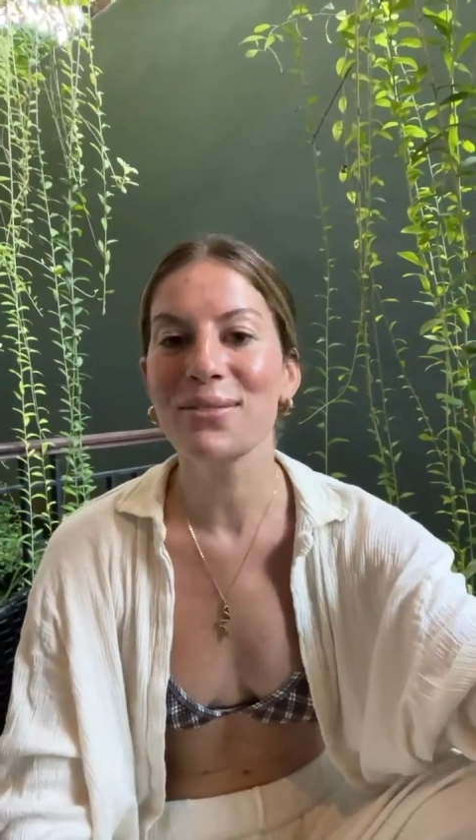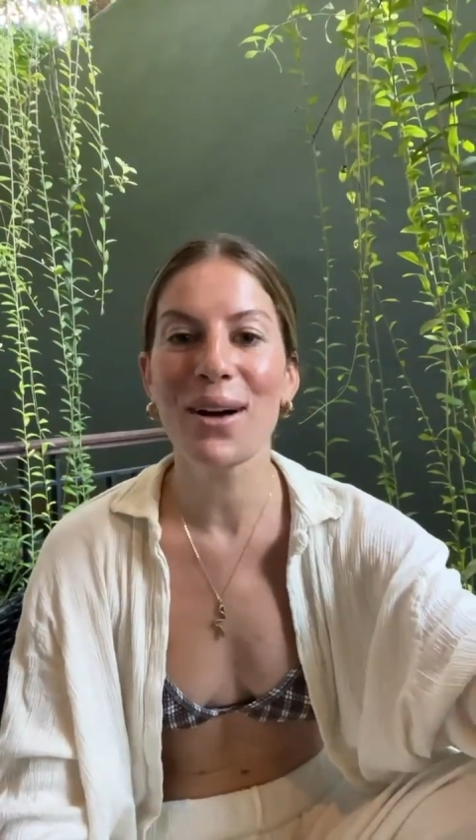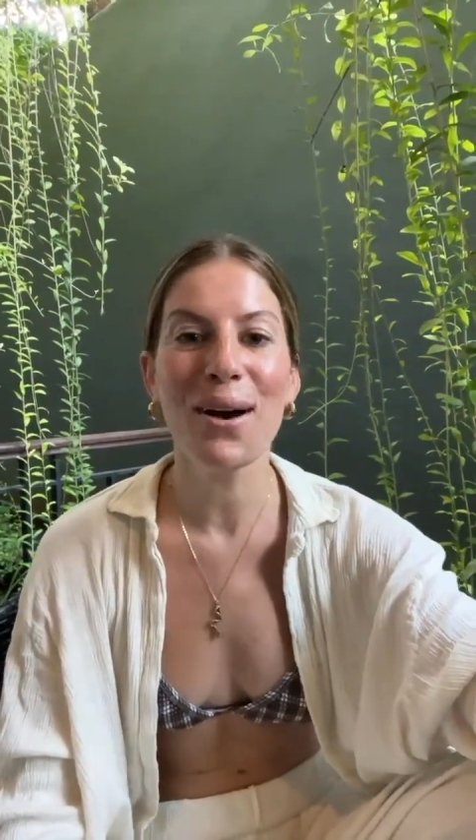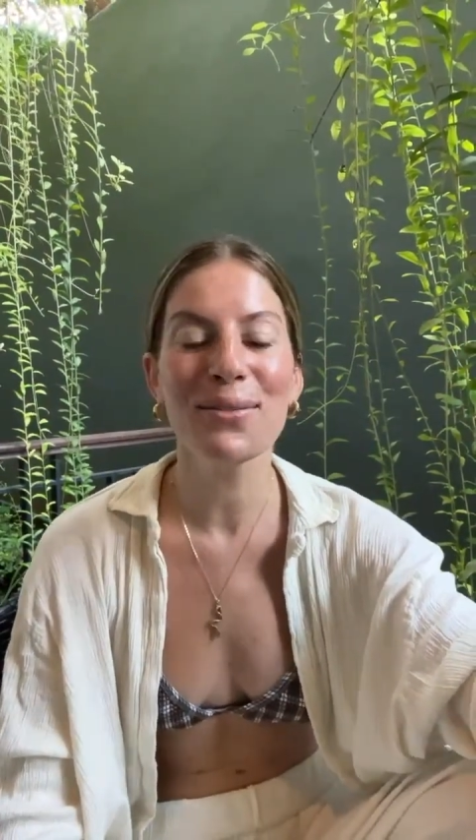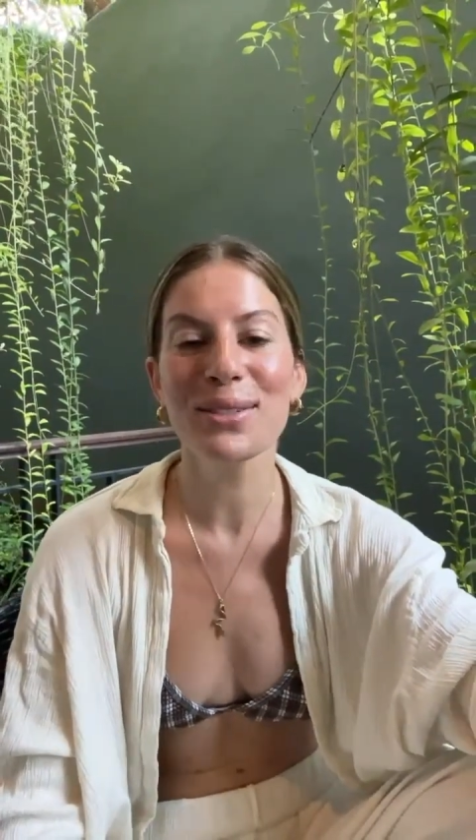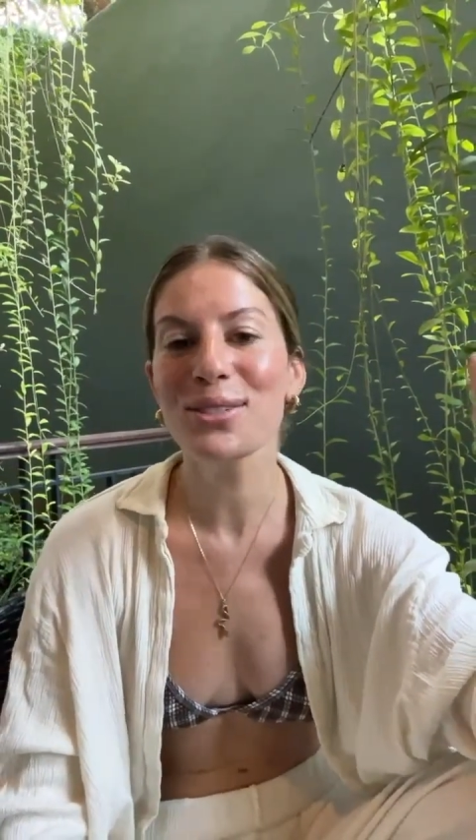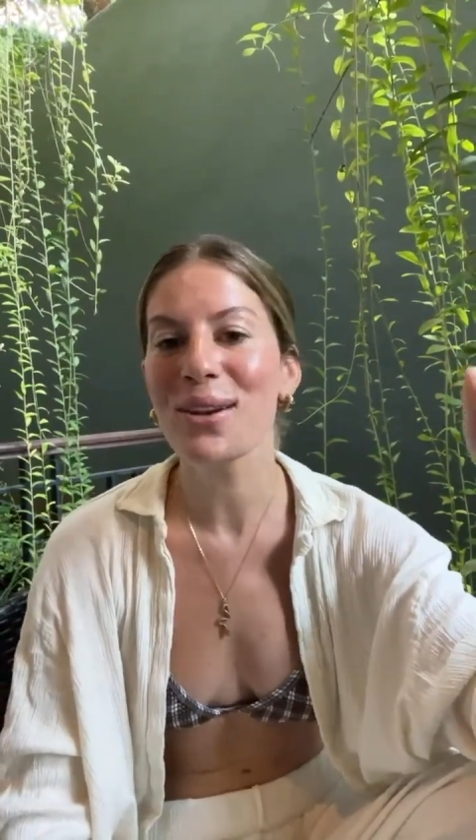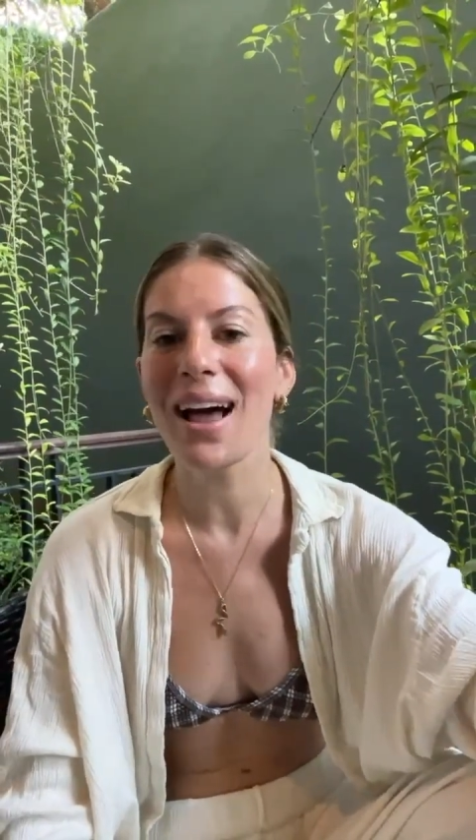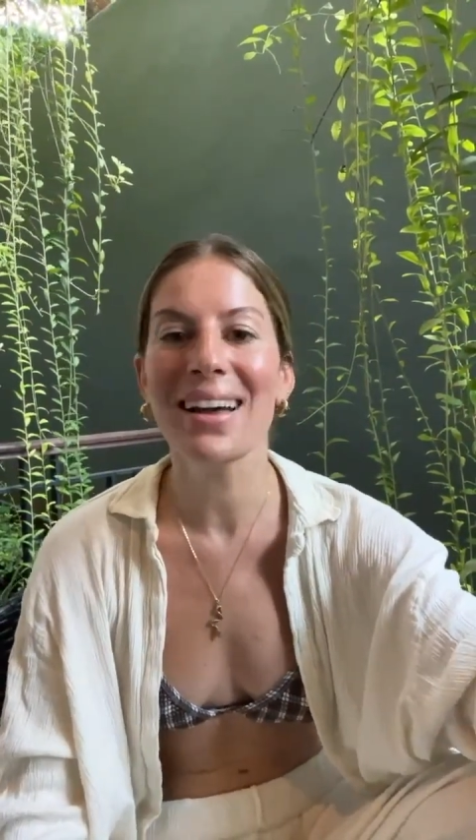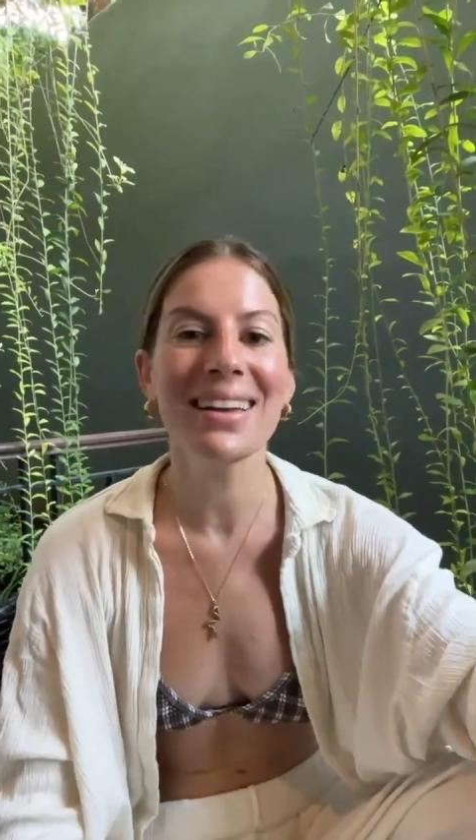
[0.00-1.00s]
off and
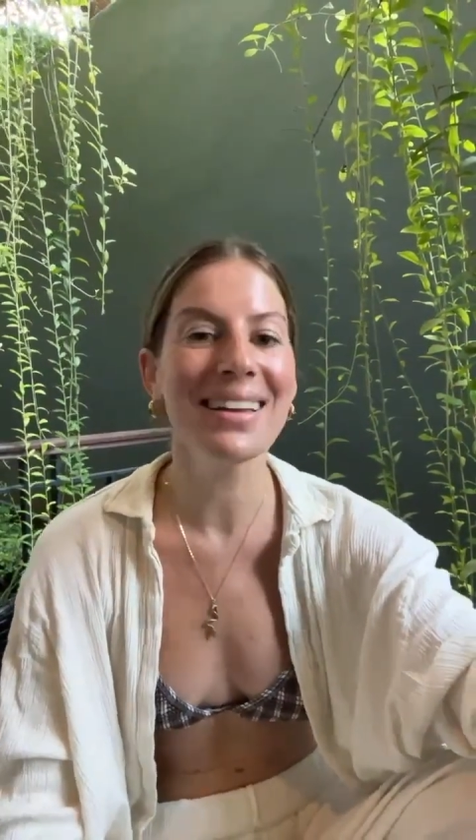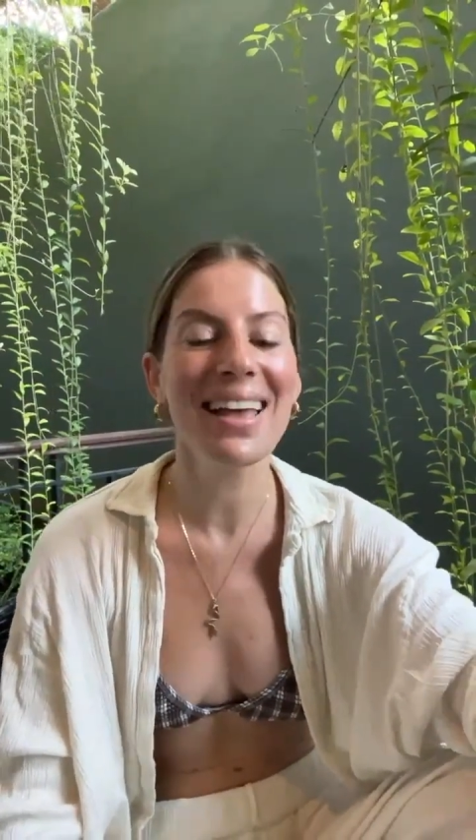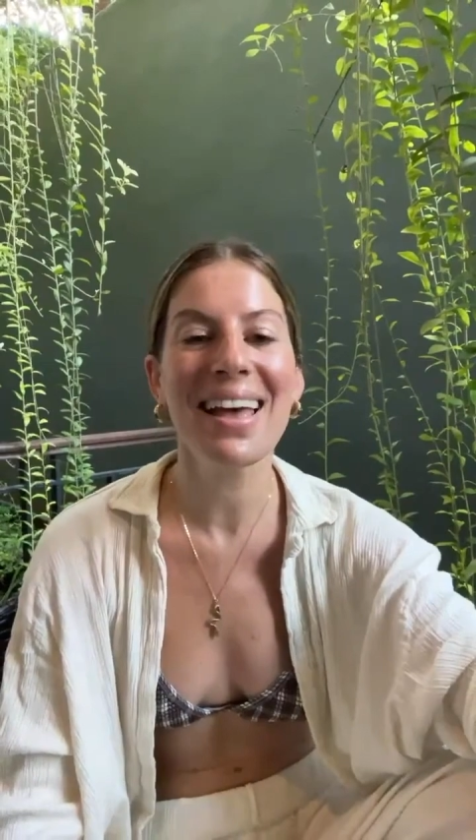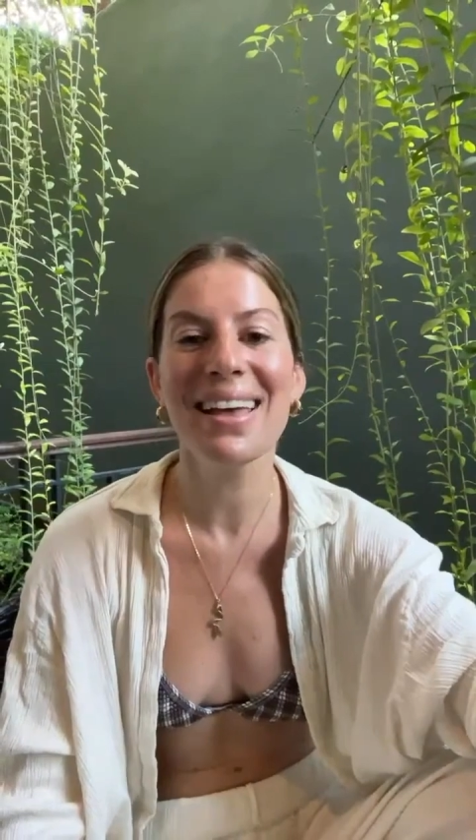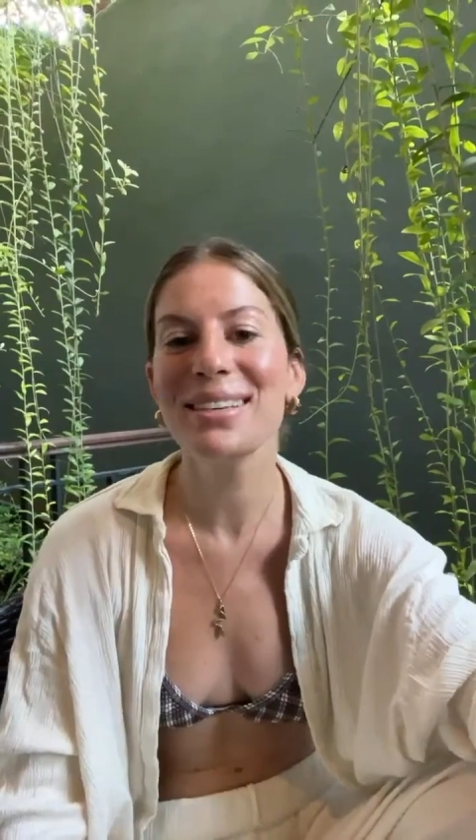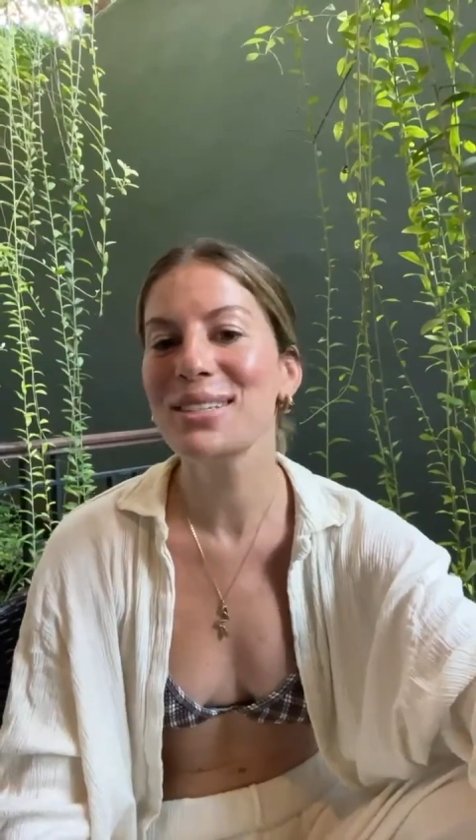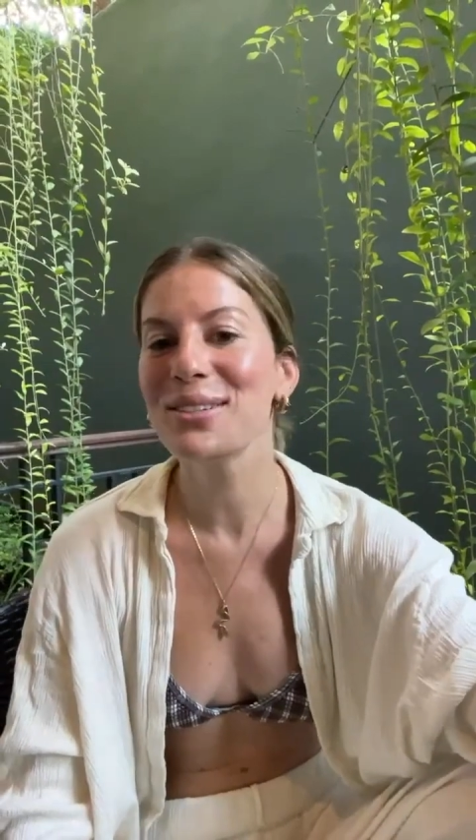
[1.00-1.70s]
try again,